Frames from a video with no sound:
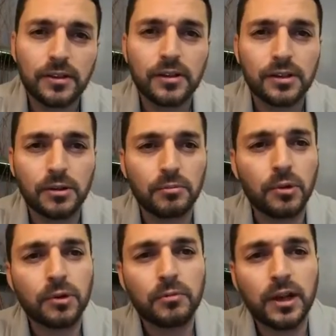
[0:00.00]
you are more
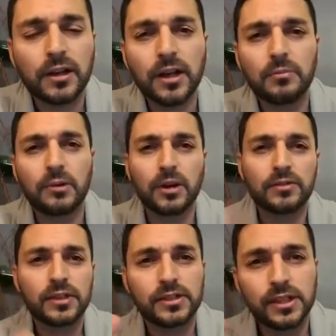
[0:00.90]
than welcome, or
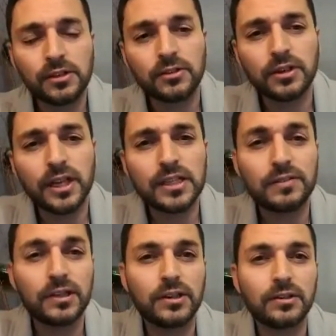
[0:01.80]
else I'll see you on the next video,